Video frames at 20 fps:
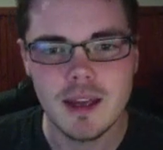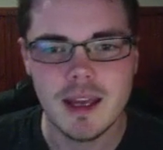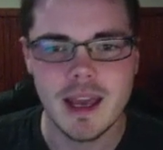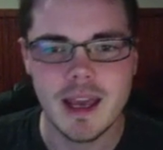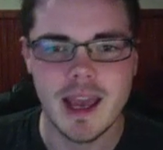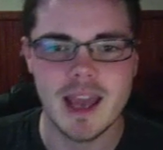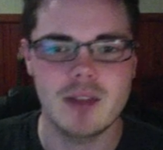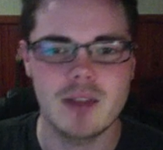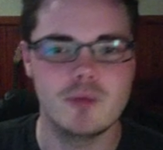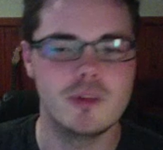
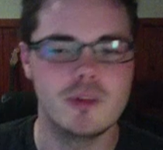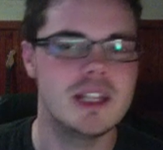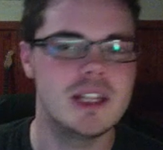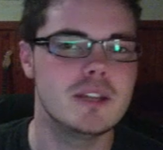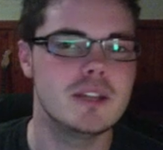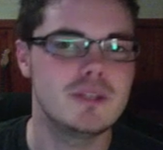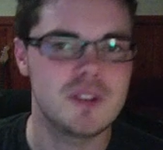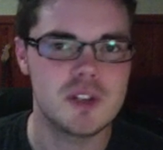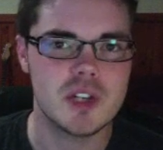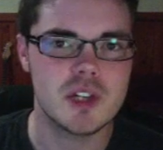And in the
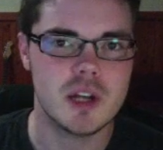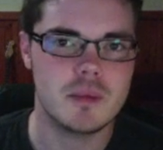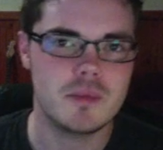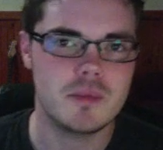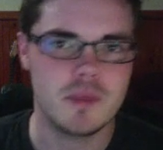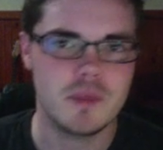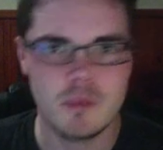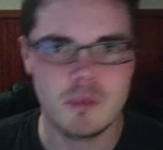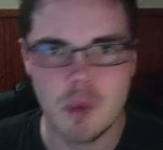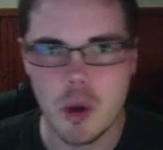future,
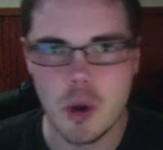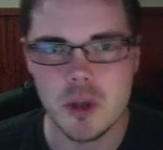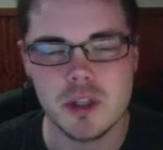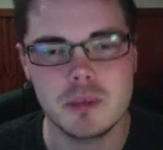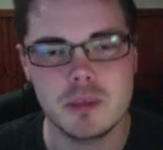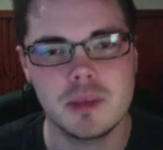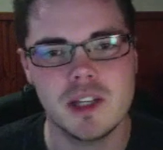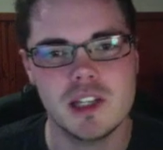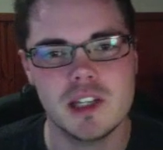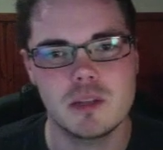only
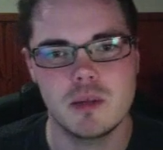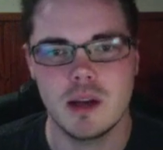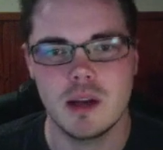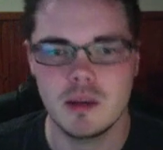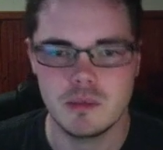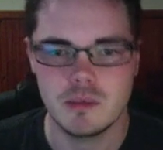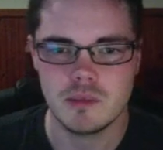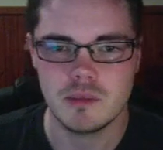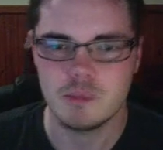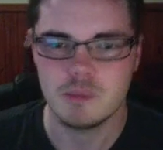
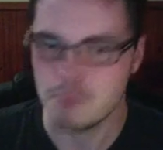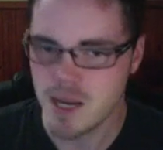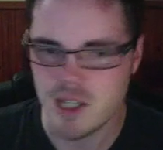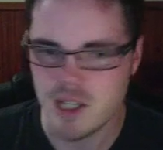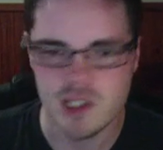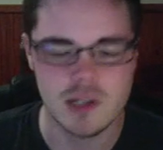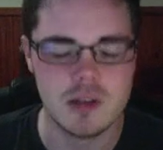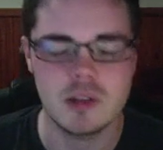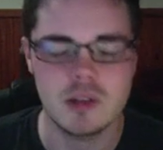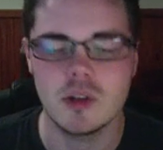+1 makes
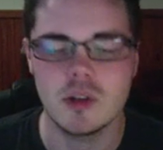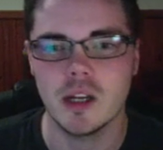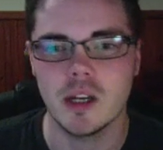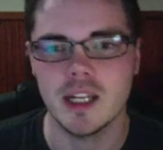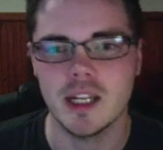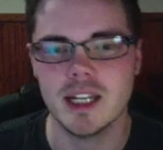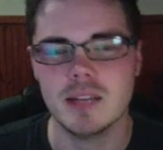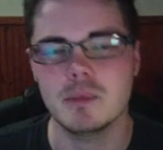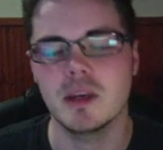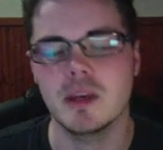it not
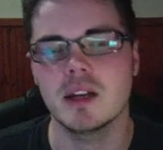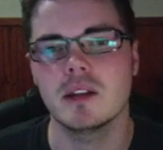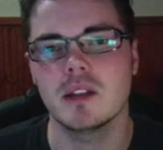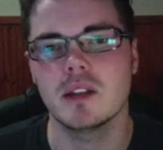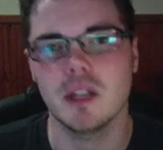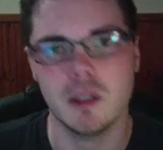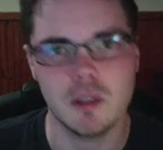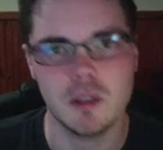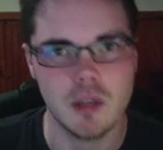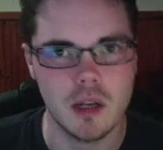any better
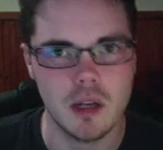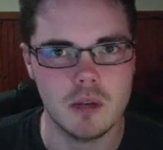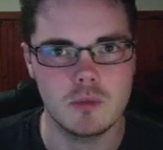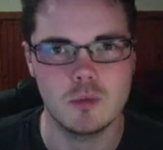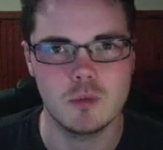than,